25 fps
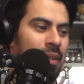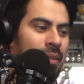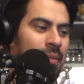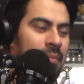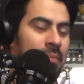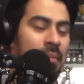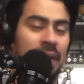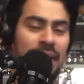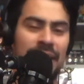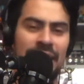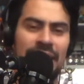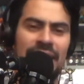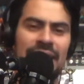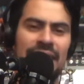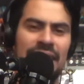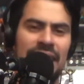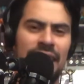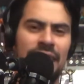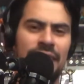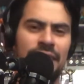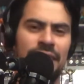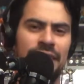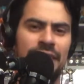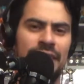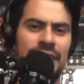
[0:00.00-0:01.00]
But at least I
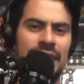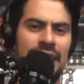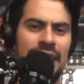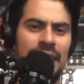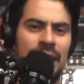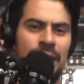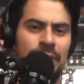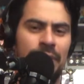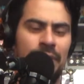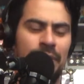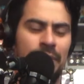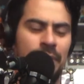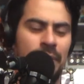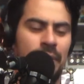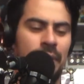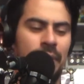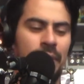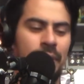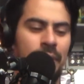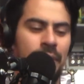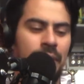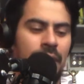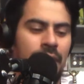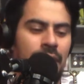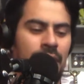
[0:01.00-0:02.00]
understand that one
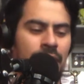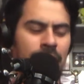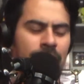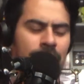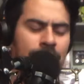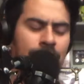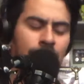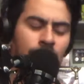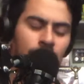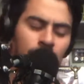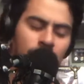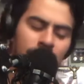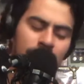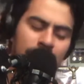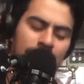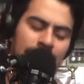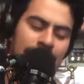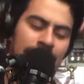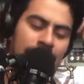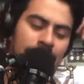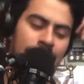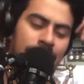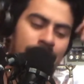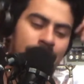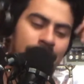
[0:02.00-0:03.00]
more
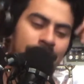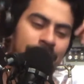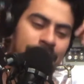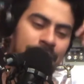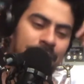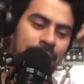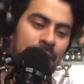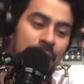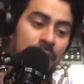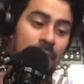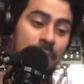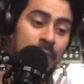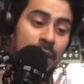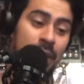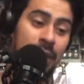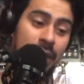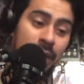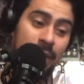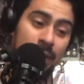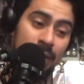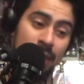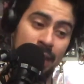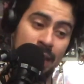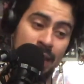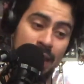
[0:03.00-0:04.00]
now. But
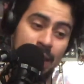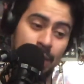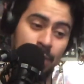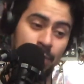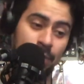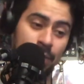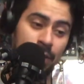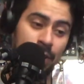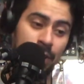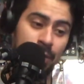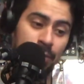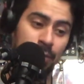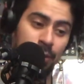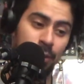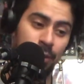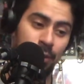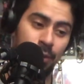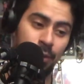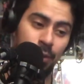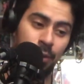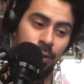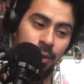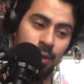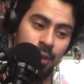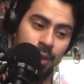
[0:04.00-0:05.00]
now we're up
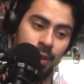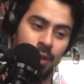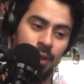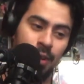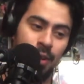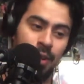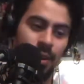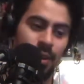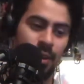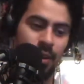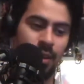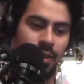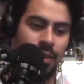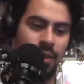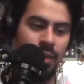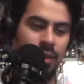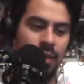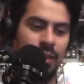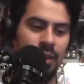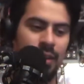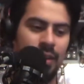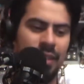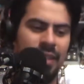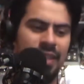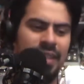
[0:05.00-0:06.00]
to.
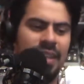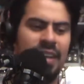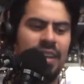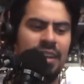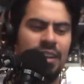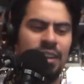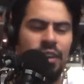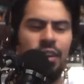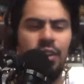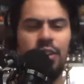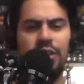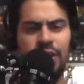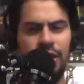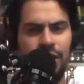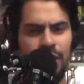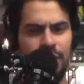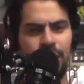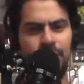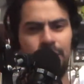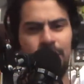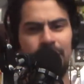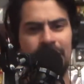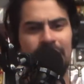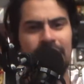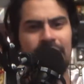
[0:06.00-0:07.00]
It's not called
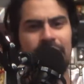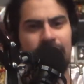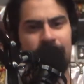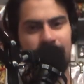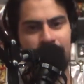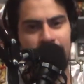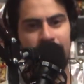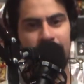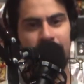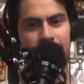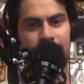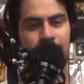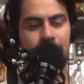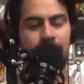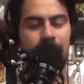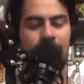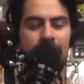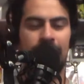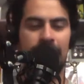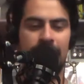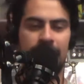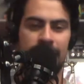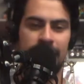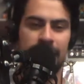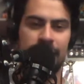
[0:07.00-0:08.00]
Halloween 6,
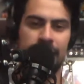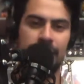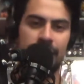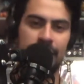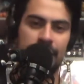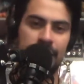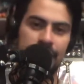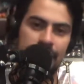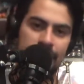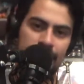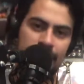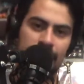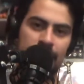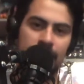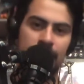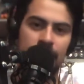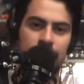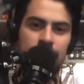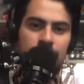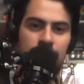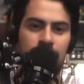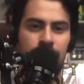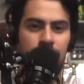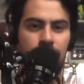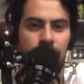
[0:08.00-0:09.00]
but it's the
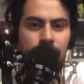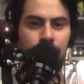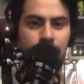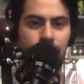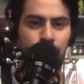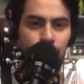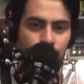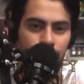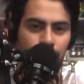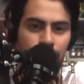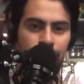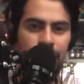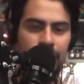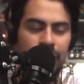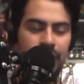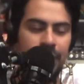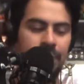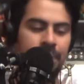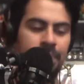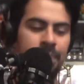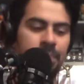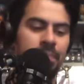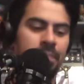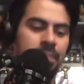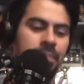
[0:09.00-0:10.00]
sixth movie.
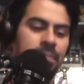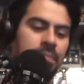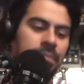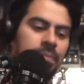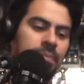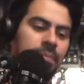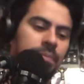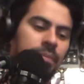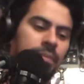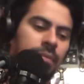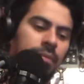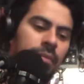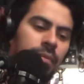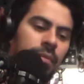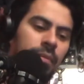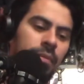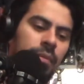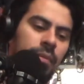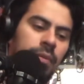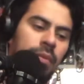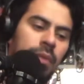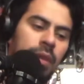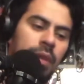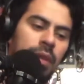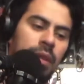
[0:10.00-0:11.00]

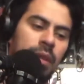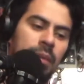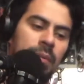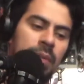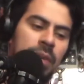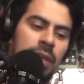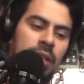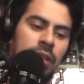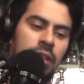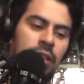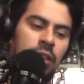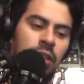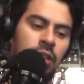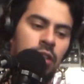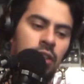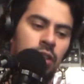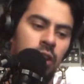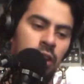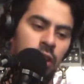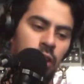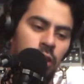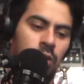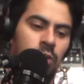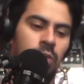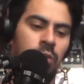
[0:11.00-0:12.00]
But it's called
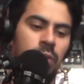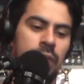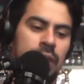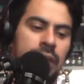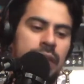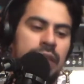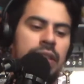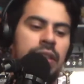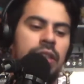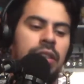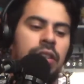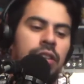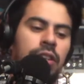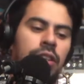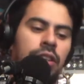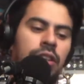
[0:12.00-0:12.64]
Halloween: The